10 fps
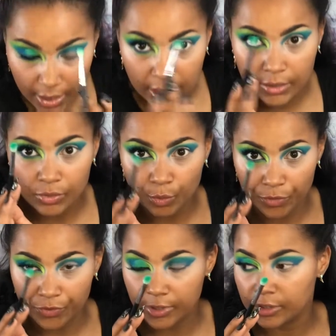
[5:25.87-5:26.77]
And
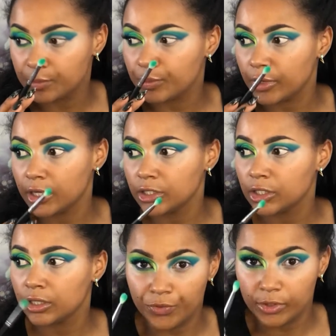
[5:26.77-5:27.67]
with this brush
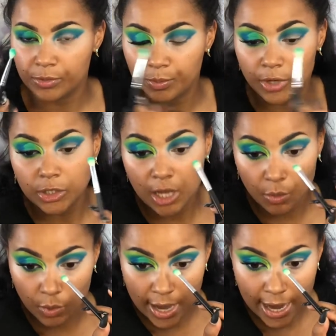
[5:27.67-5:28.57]
I
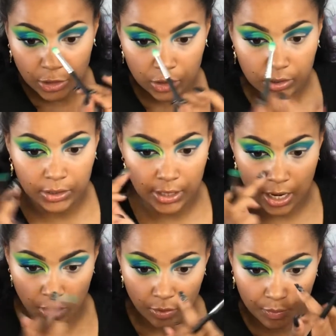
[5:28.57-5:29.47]
will actually
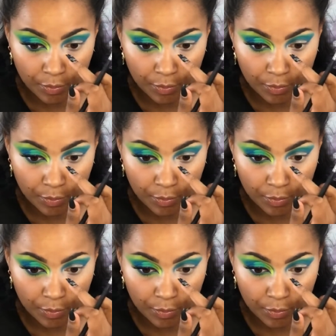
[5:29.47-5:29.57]
now